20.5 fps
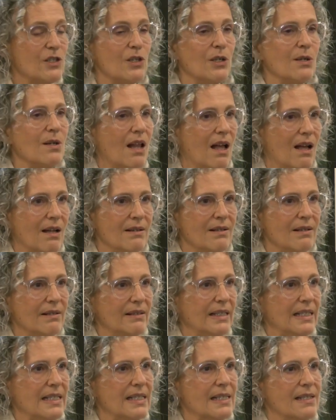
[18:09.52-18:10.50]
online,
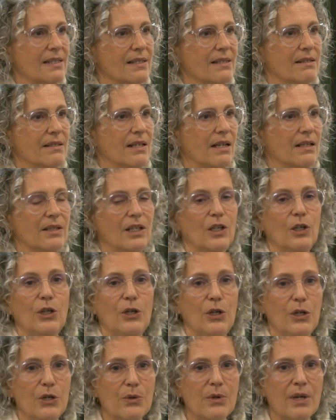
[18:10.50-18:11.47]
it's done in
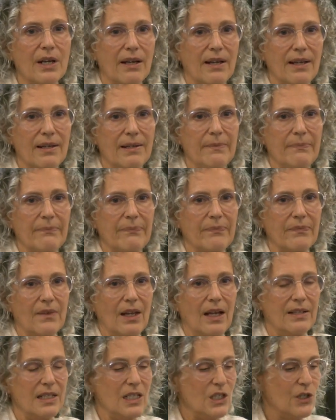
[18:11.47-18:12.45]
the UK,
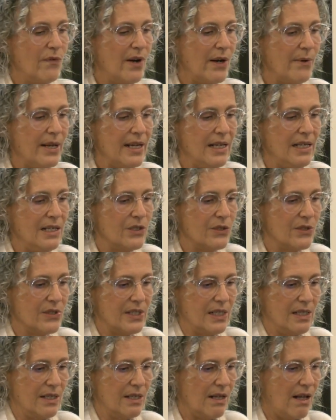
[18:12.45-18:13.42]
and it's very
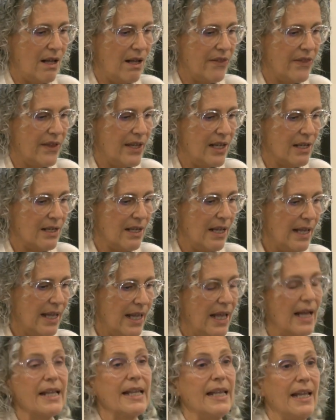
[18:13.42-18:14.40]
interesting. I think,
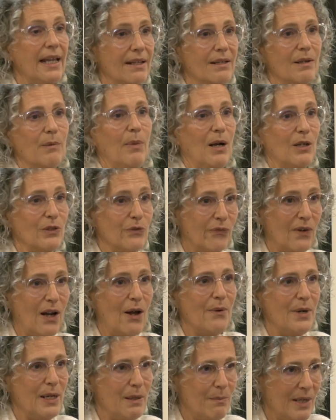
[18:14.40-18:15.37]
again, about
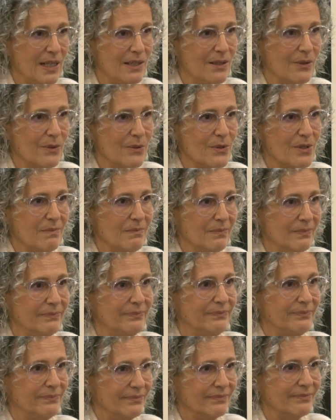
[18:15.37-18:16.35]
flowering meadows.
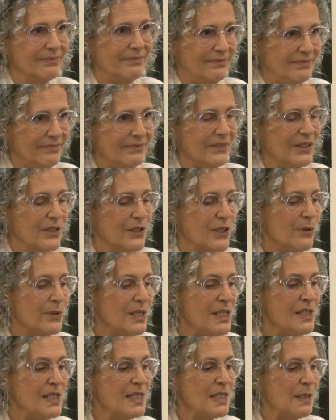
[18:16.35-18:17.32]
So
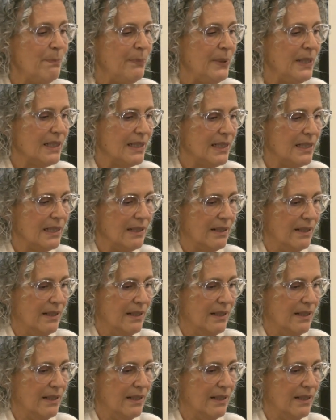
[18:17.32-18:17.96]
this is appealing